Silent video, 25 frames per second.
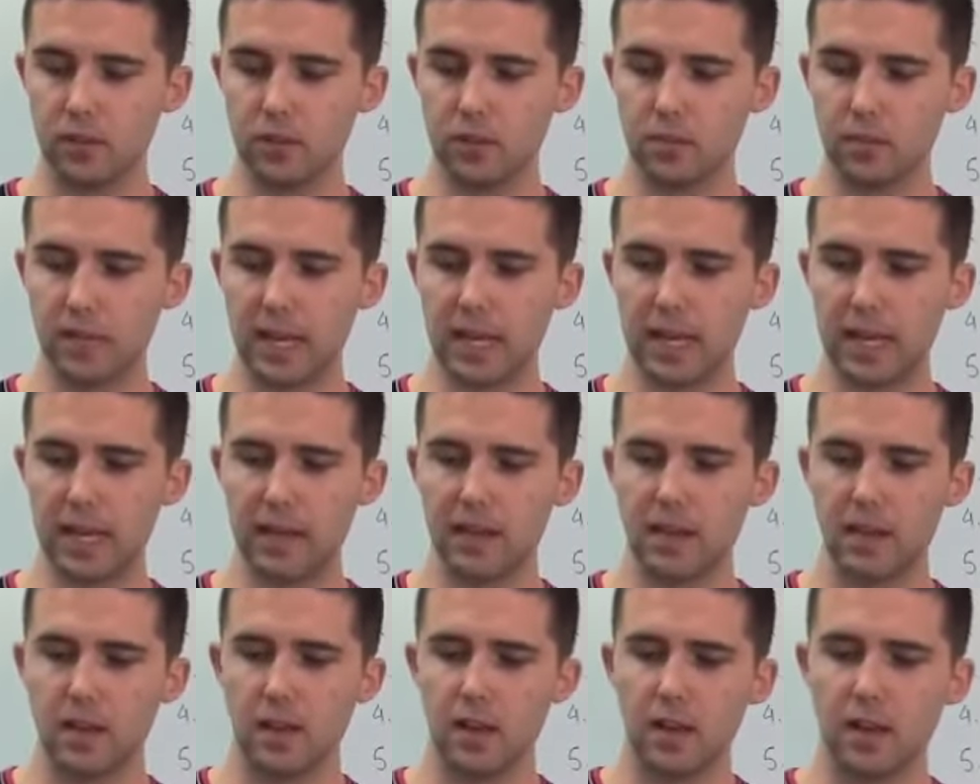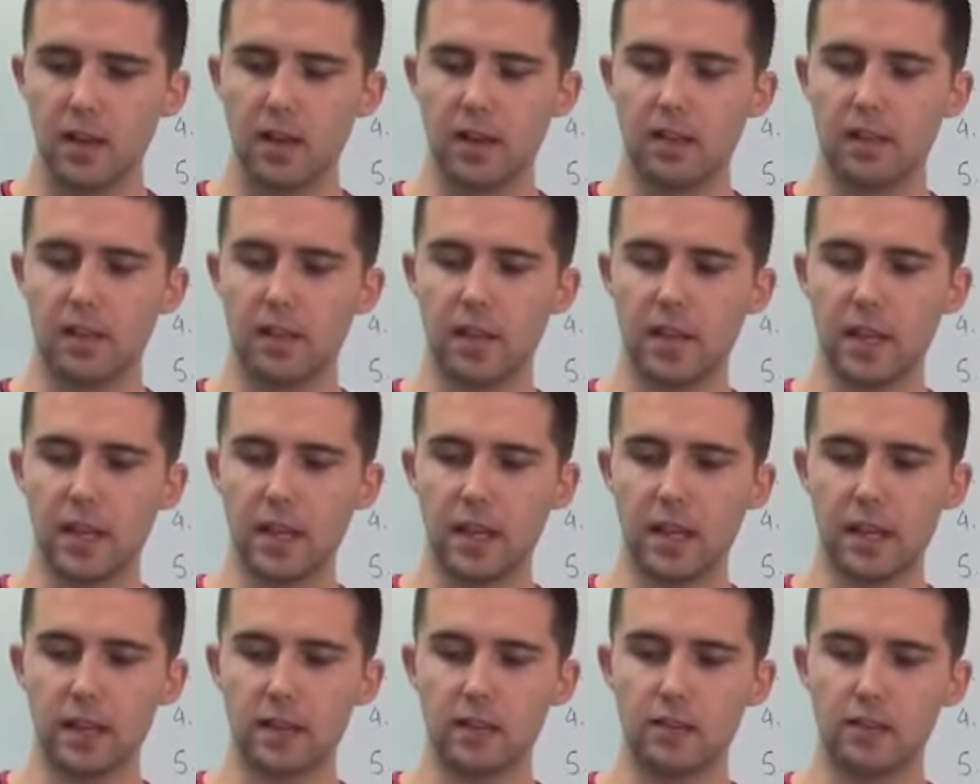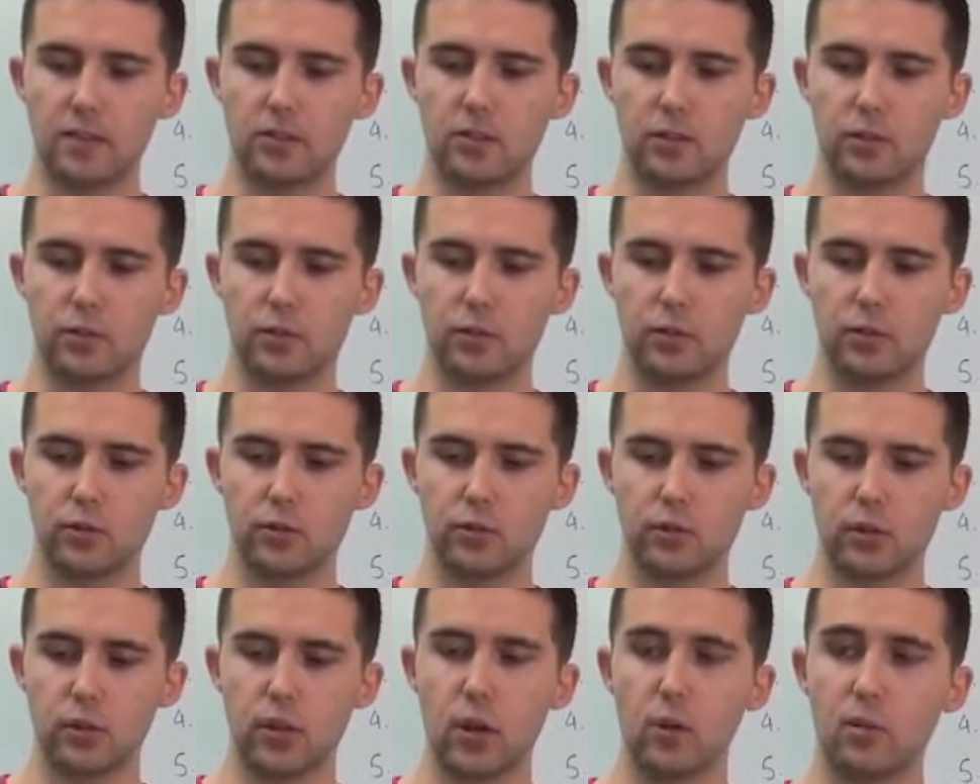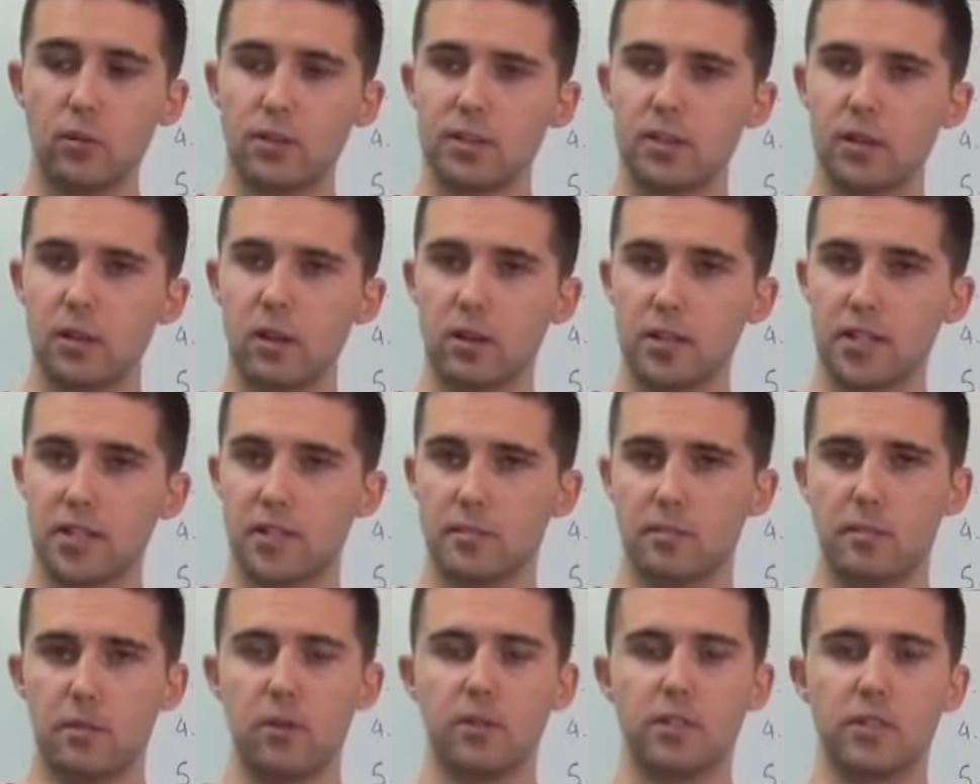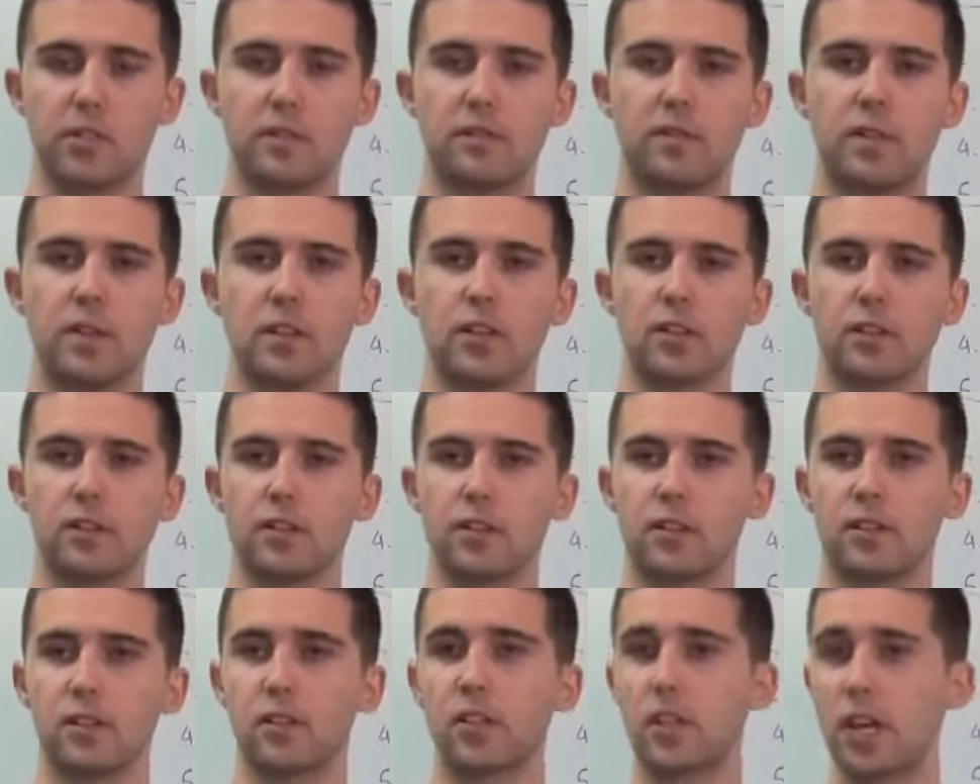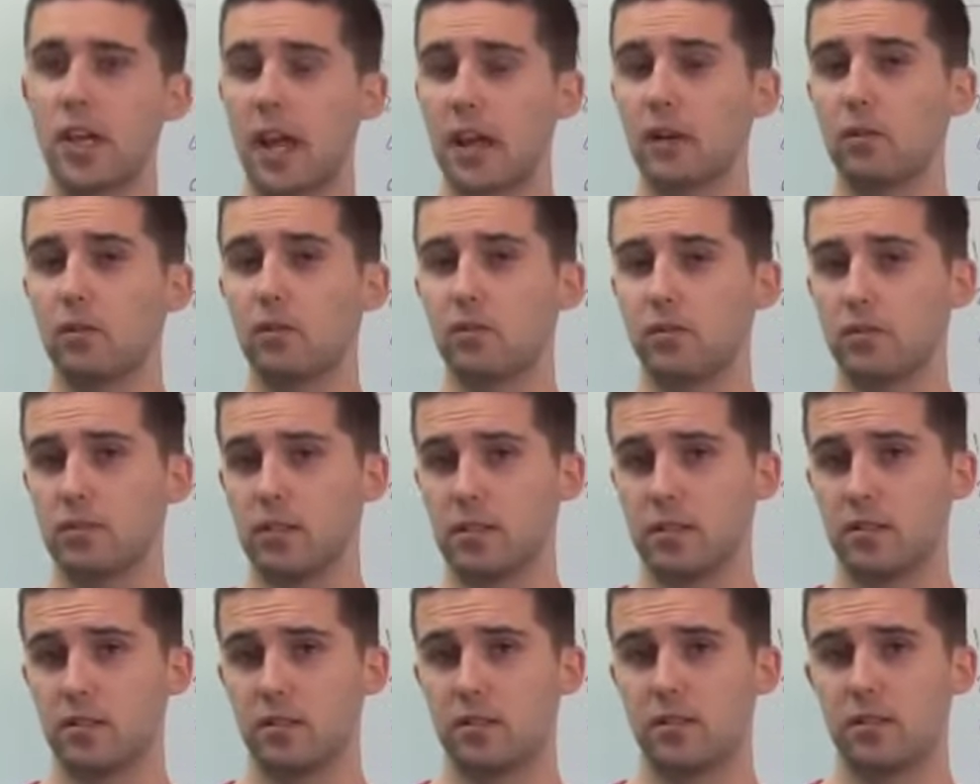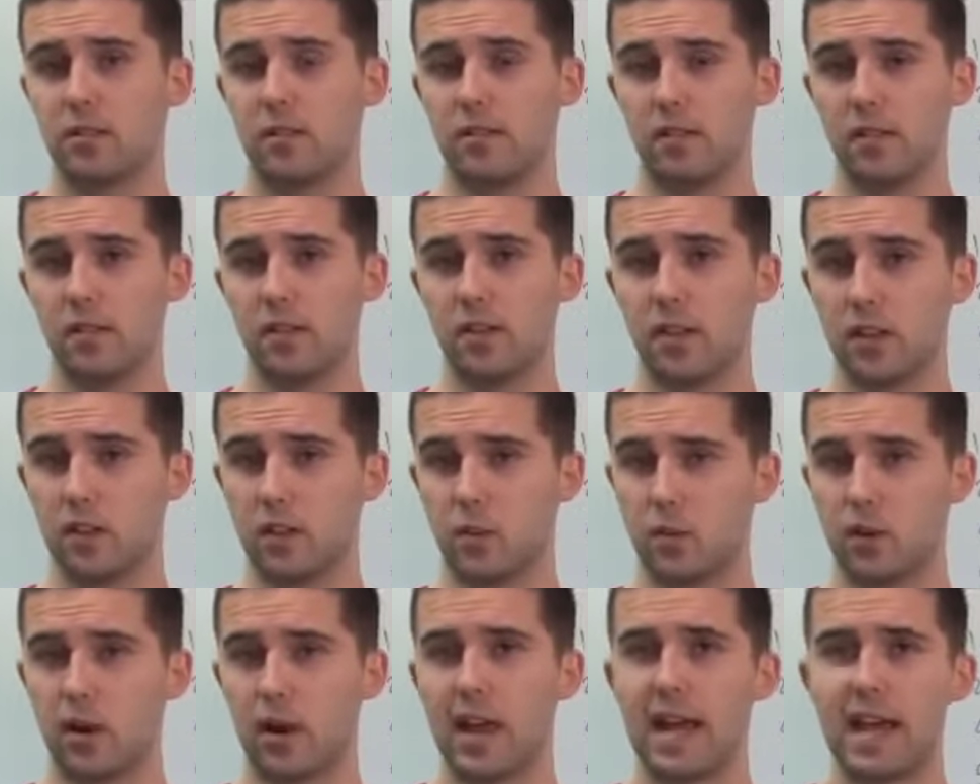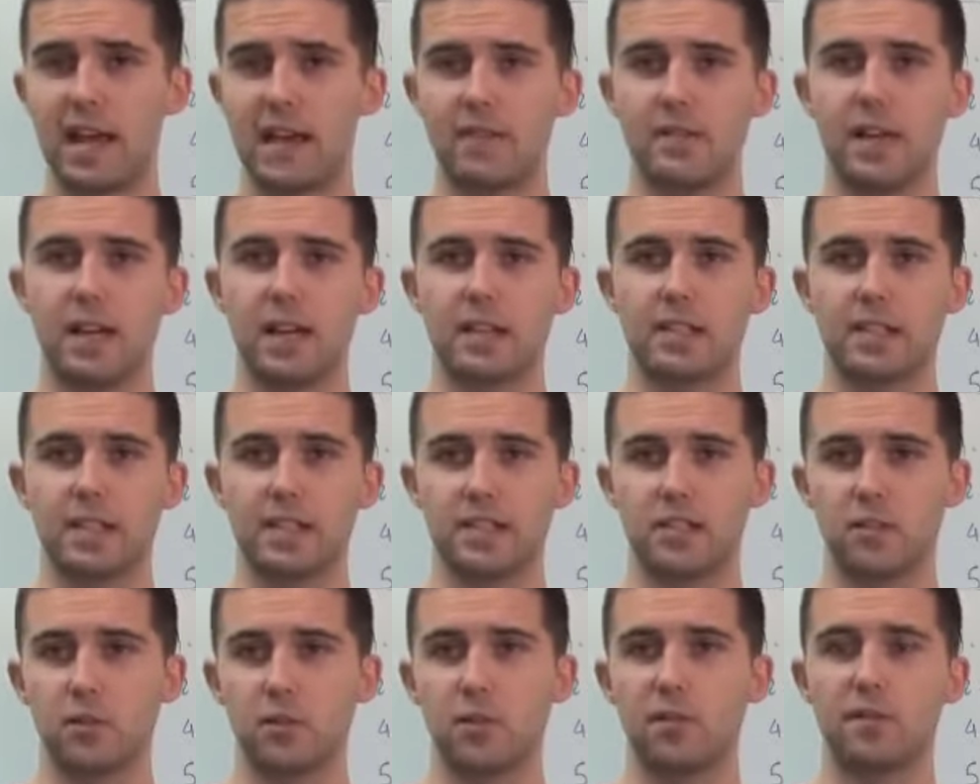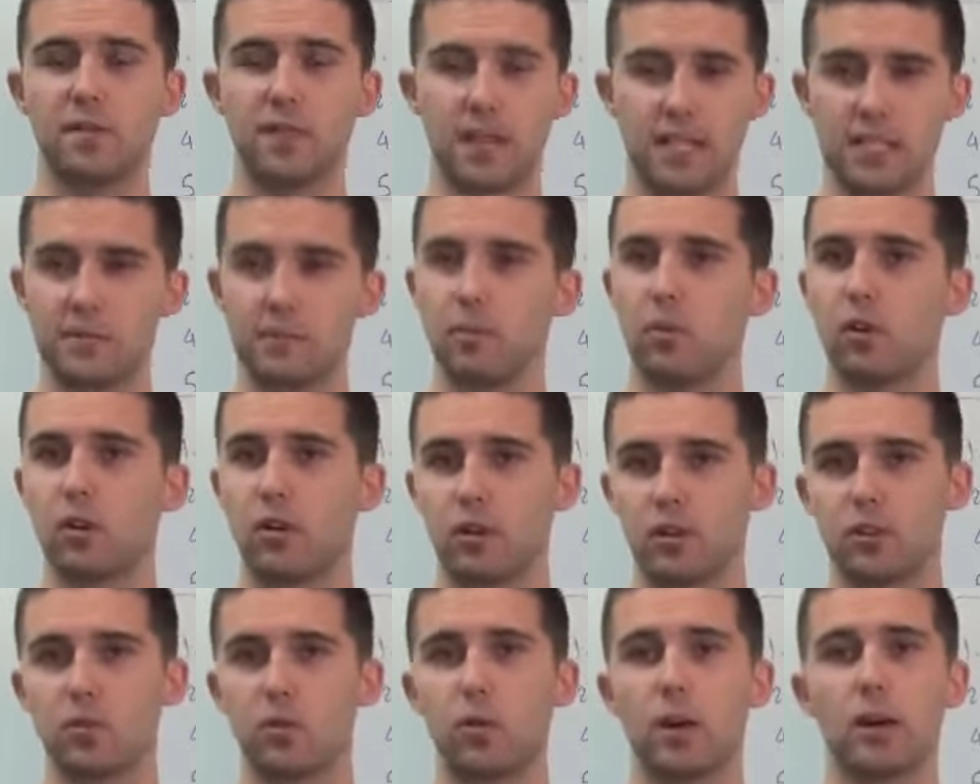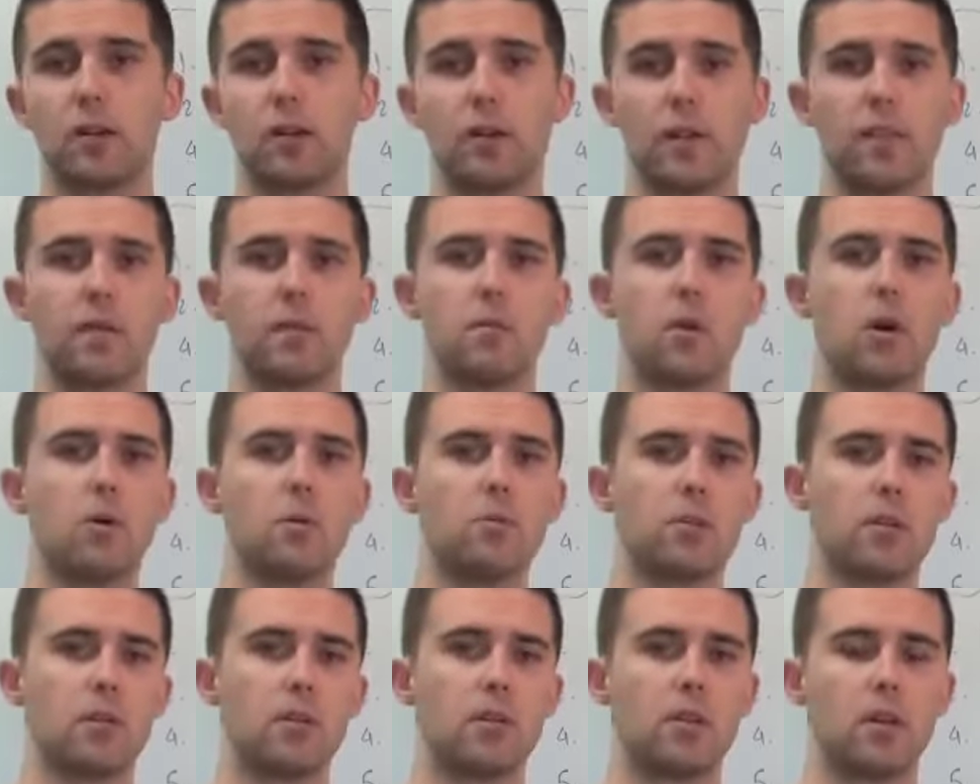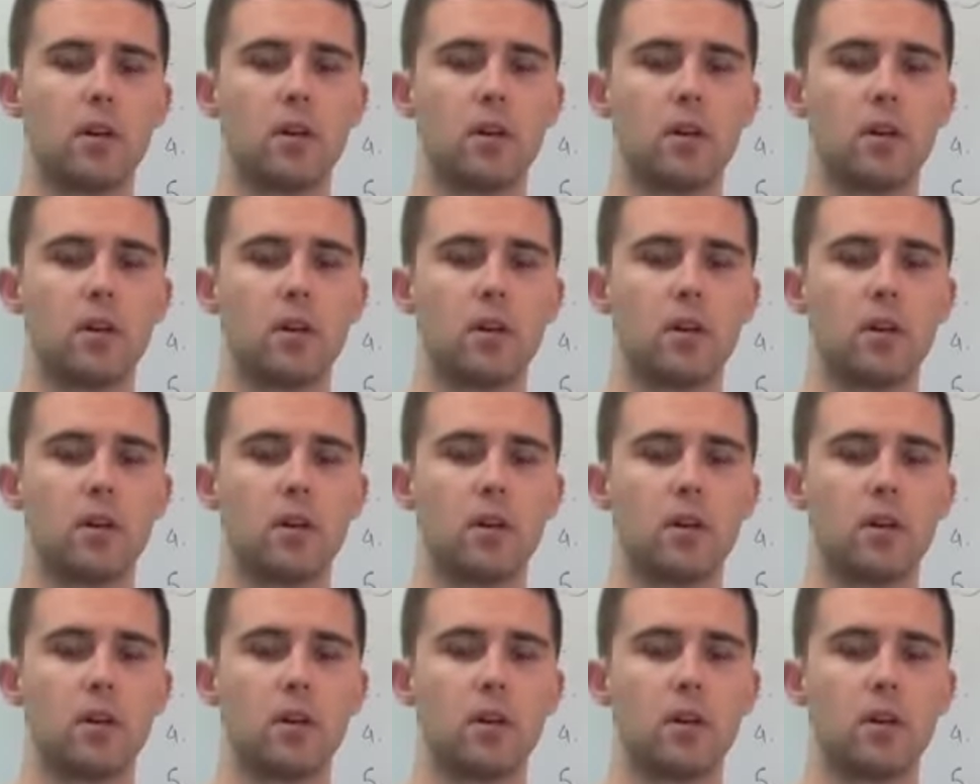to me, the two lowest cost and most efficient channels that you and I have access to are Facebook and Twitter at the moment.